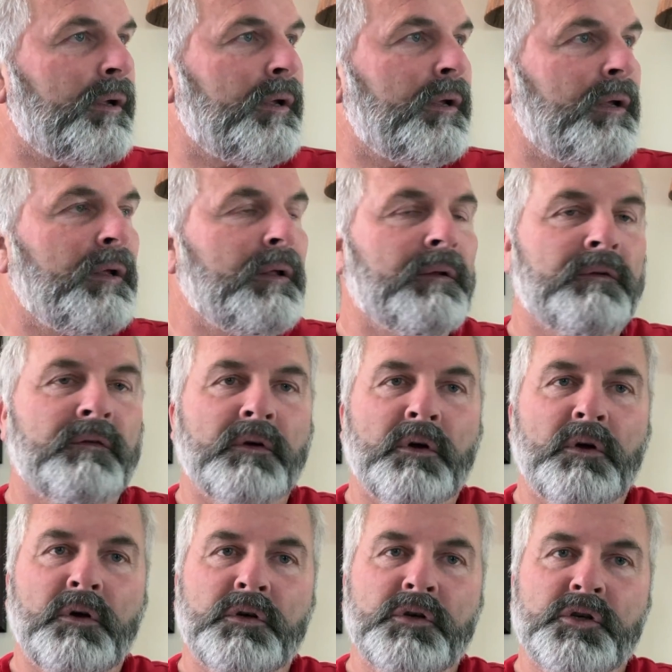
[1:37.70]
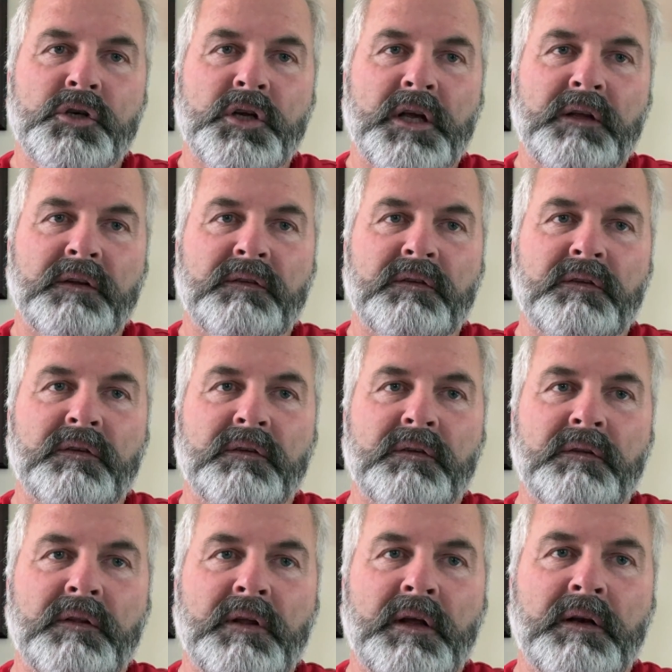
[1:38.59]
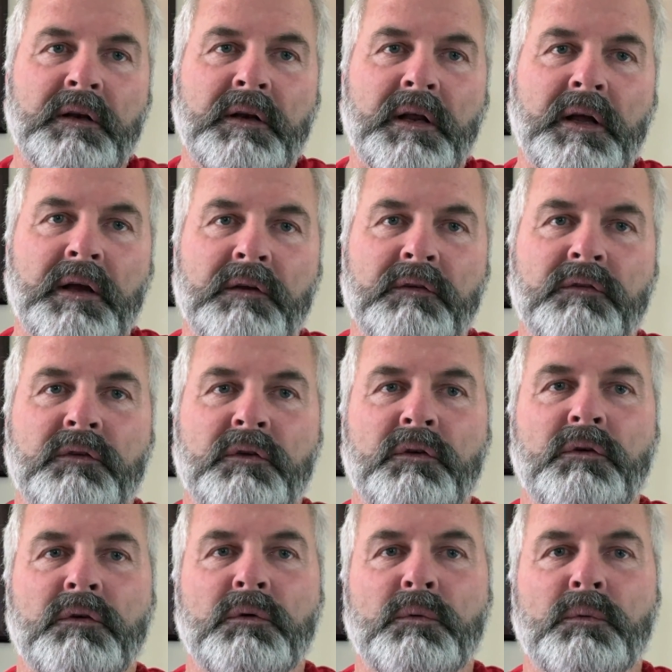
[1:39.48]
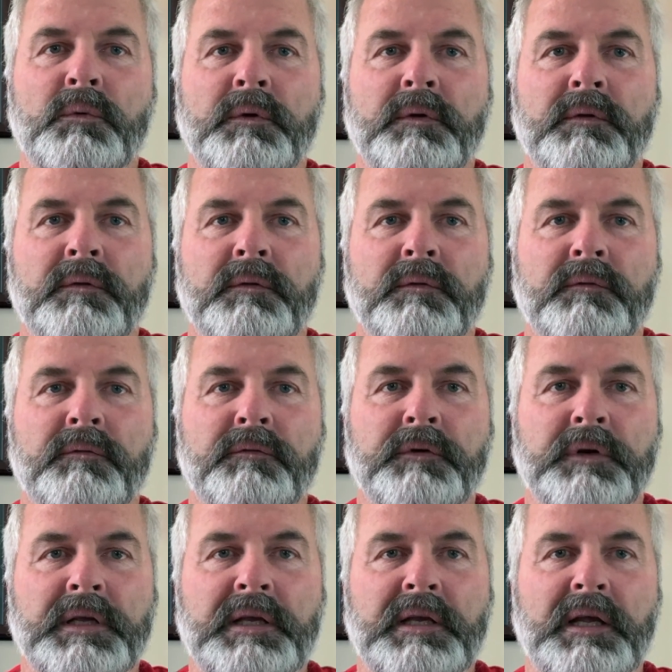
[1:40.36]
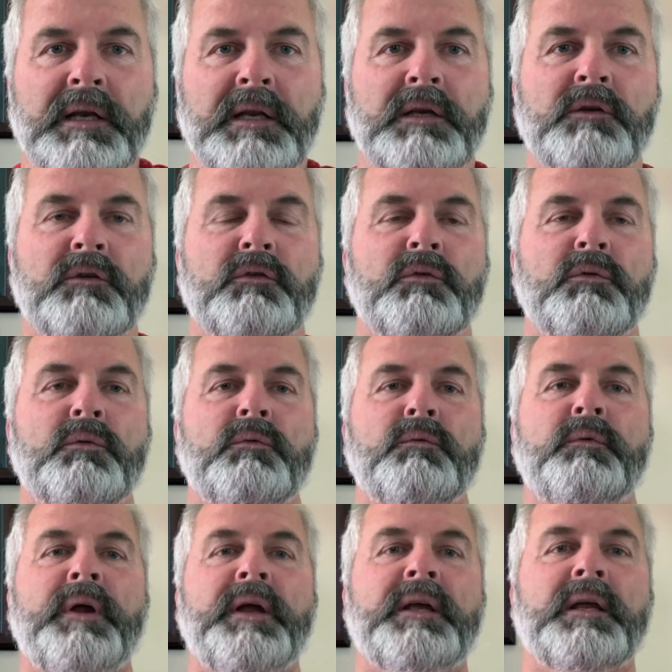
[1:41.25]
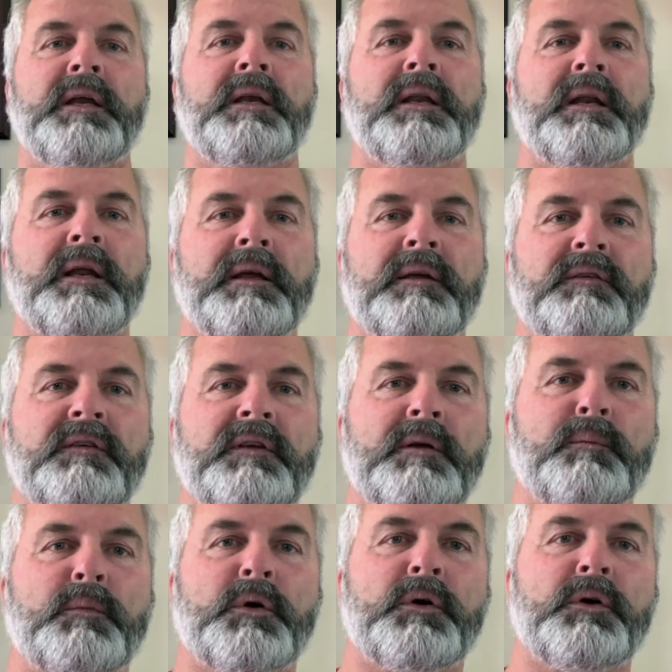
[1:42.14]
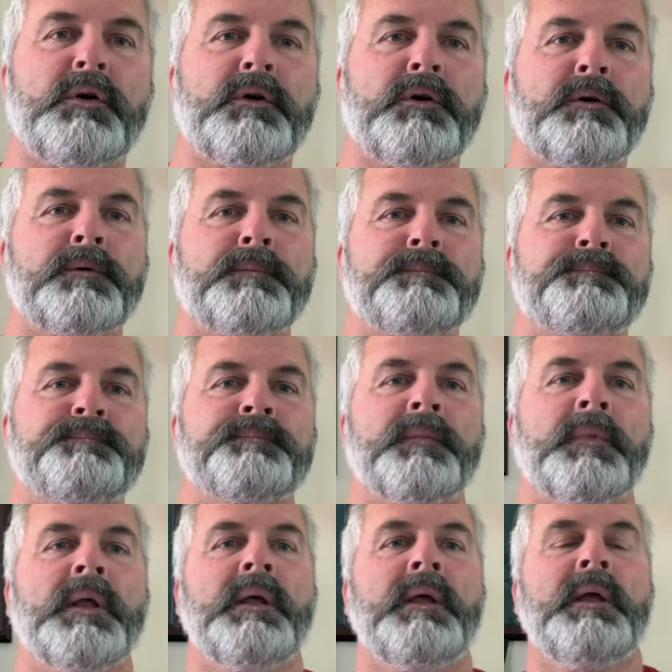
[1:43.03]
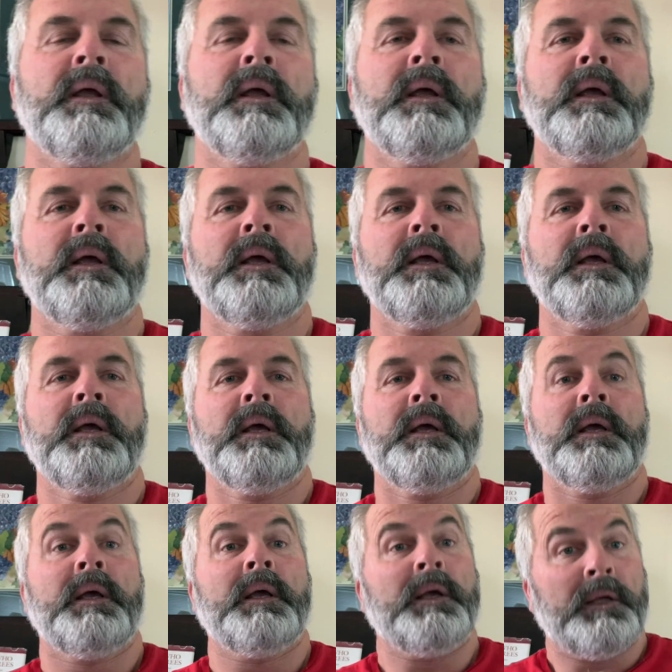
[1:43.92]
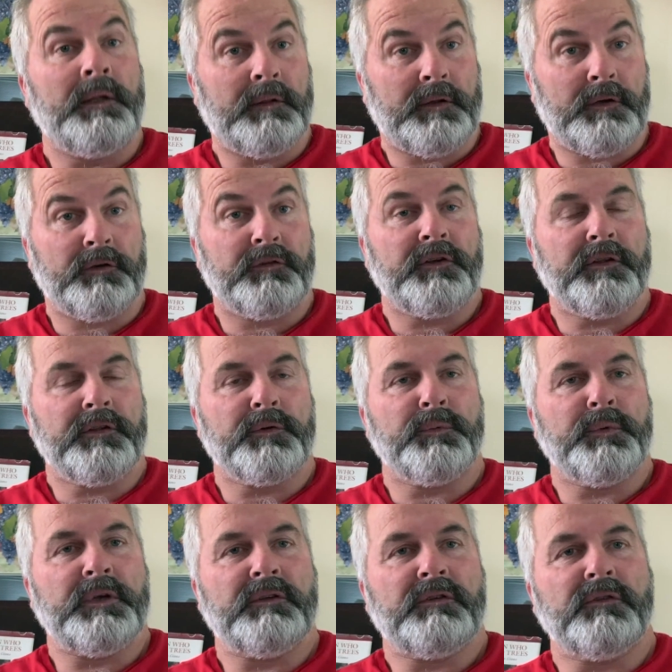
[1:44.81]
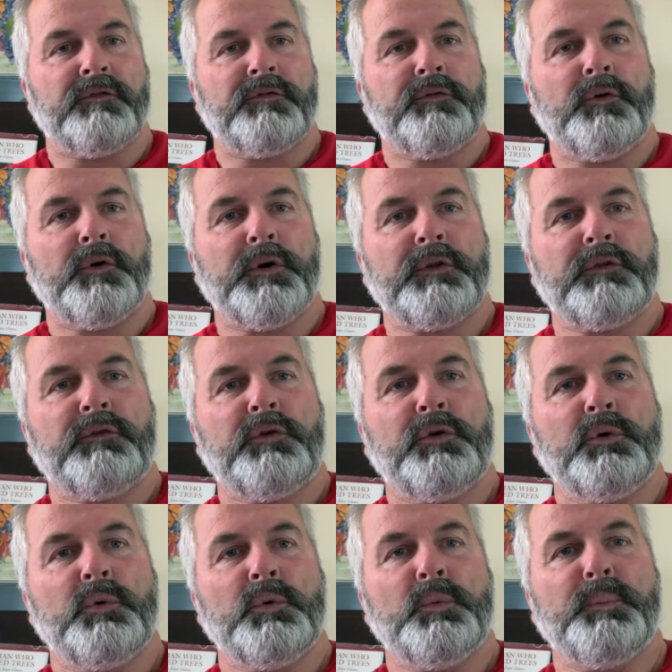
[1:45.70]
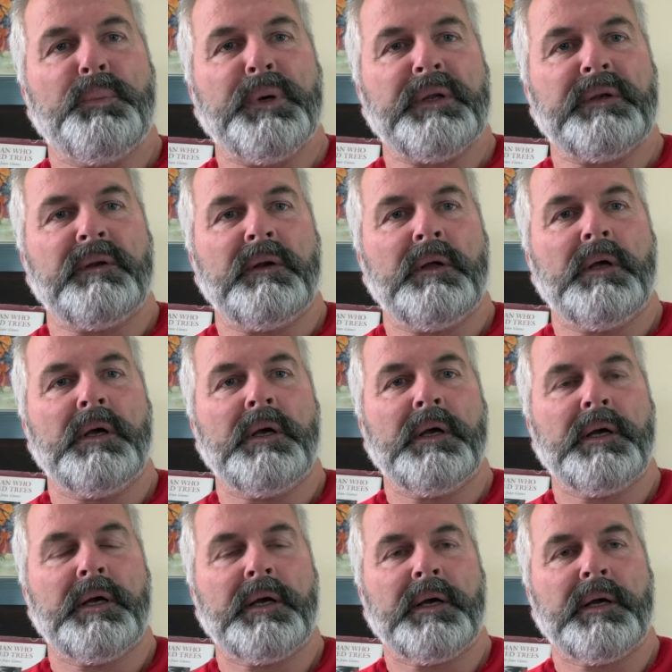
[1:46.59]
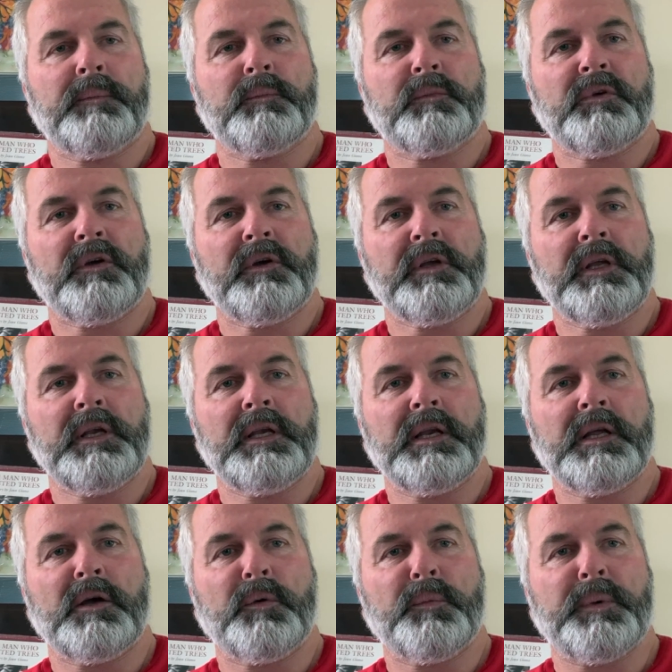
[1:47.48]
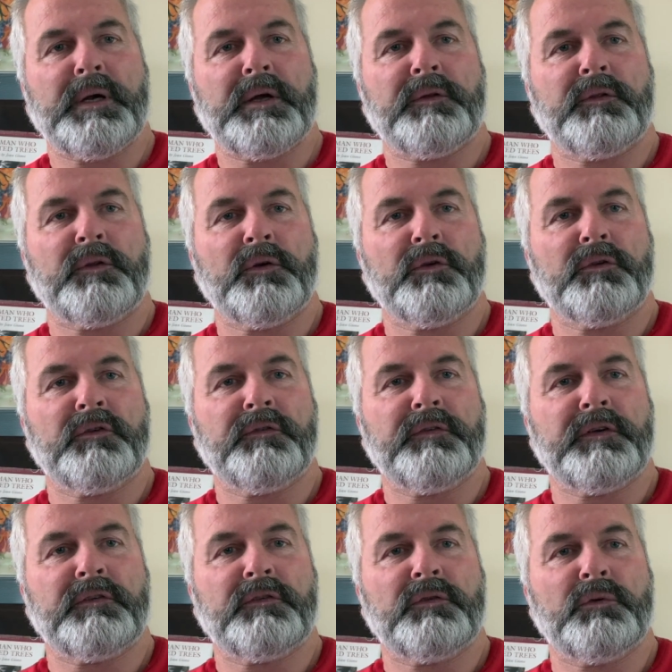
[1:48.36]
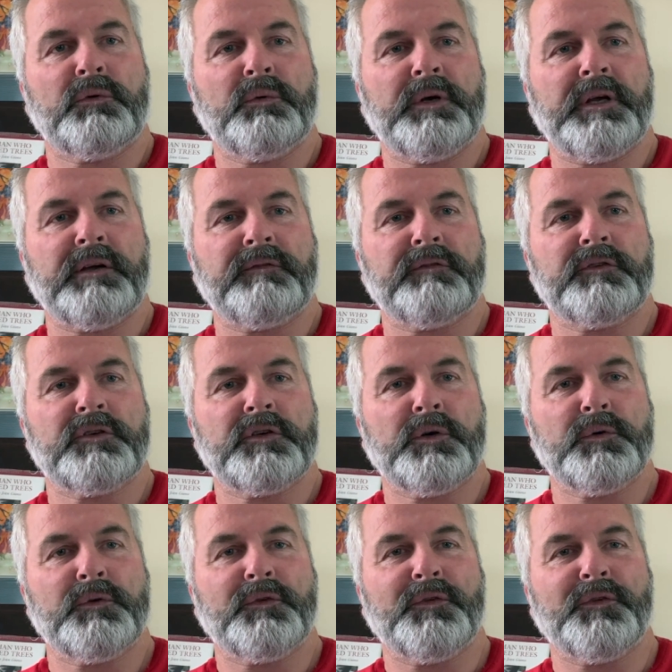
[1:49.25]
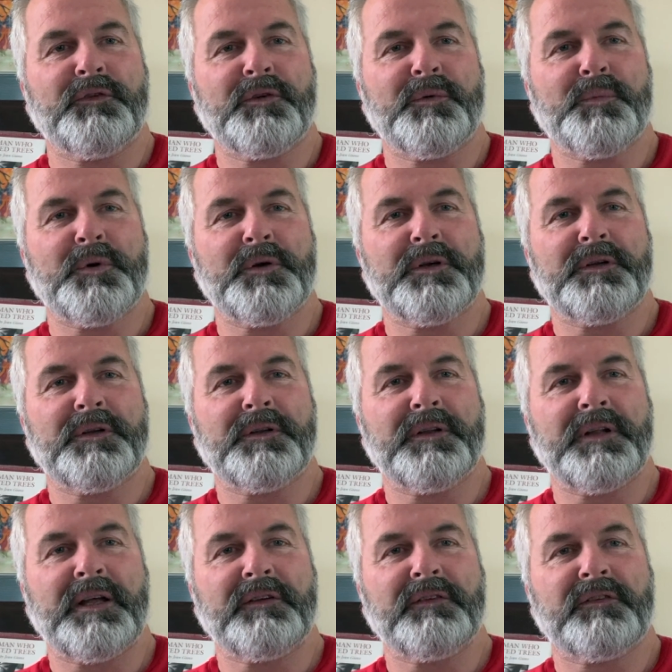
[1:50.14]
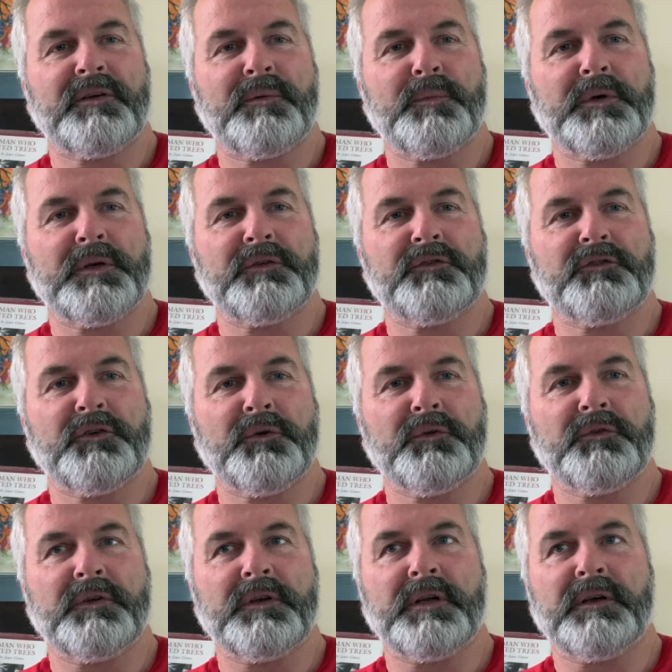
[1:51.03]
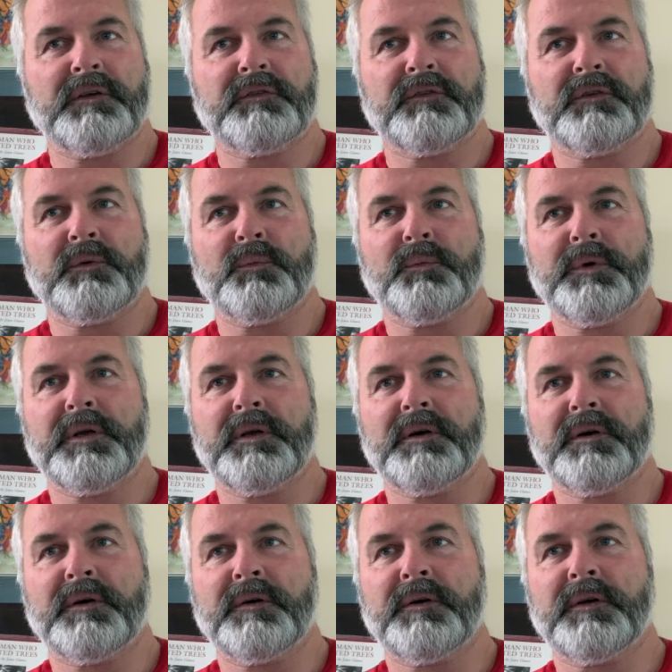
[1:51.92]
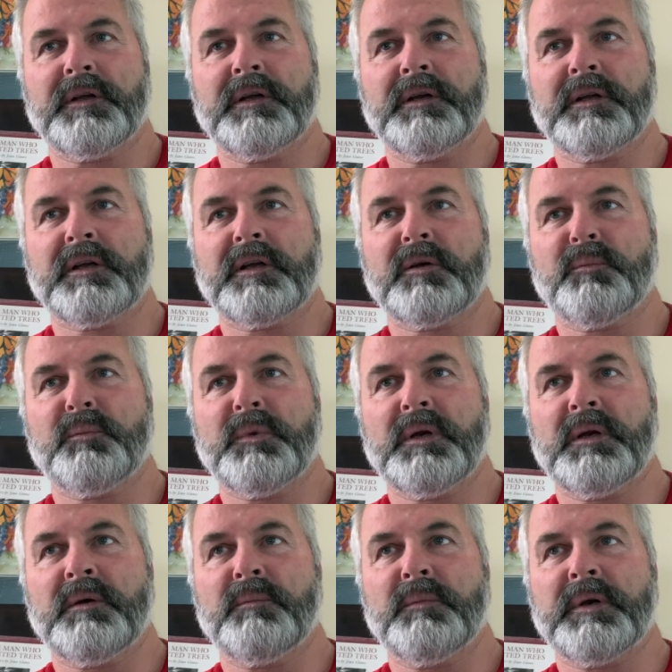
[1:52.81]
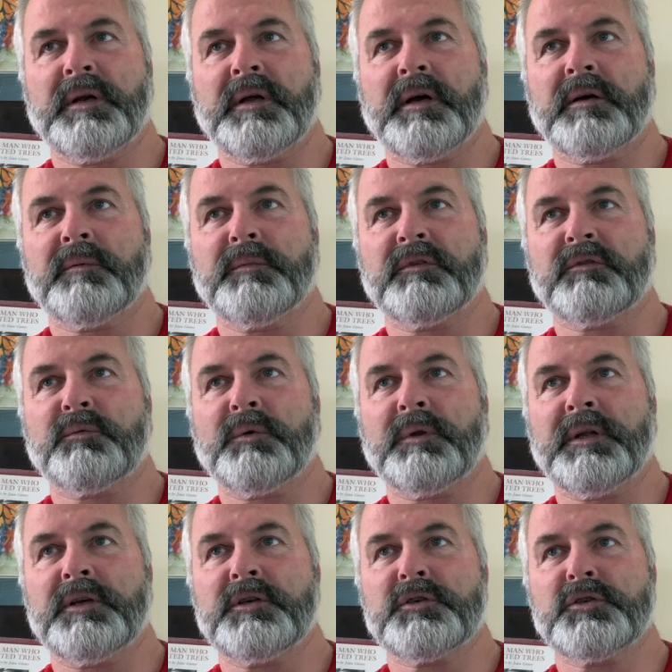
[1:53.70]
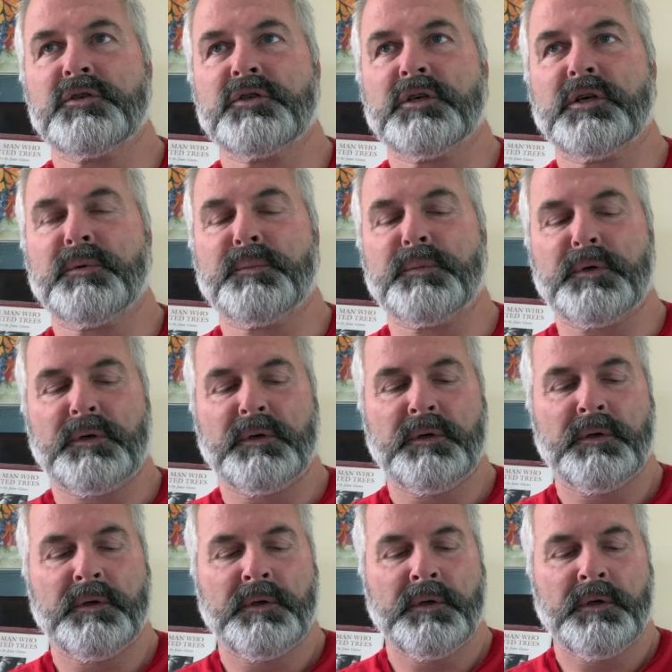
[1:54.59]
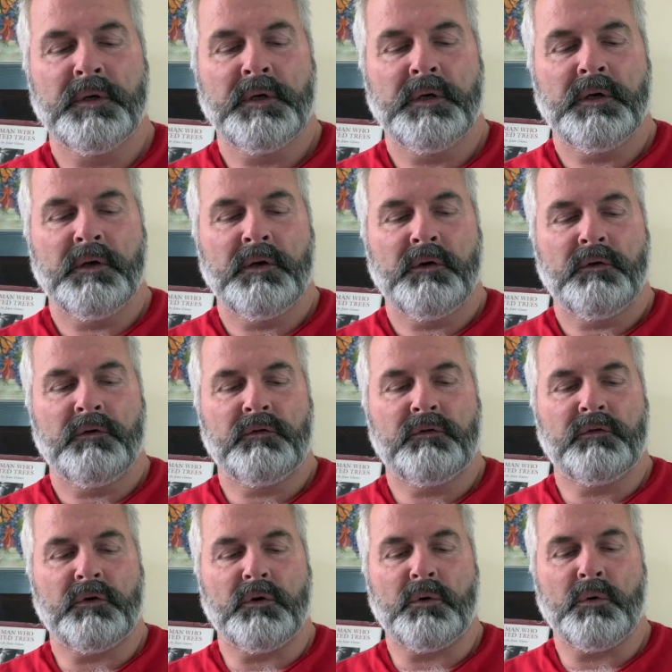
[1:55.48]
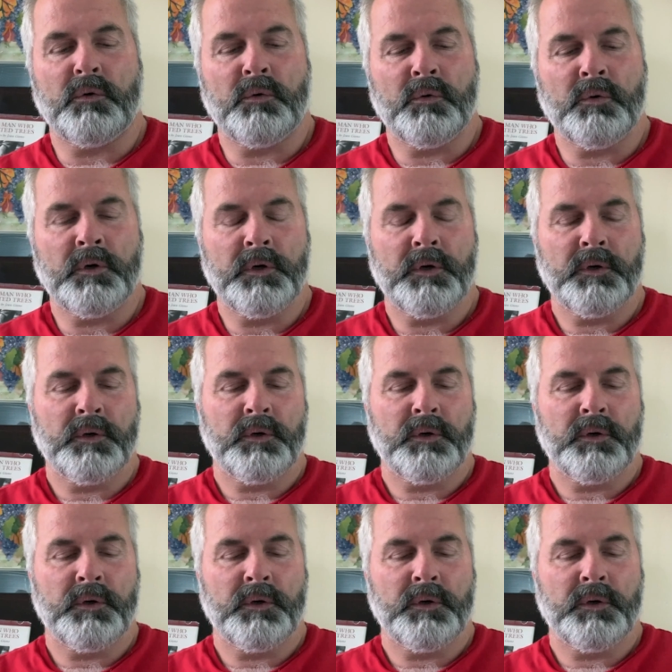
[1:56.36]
is a good chance that it has to do with forgetting to recognize him or her. There's other reasons for it too, but I'm talking now about those of us who have chosen someone and that someone has chosen us and we are in a committed monogamous relationship. So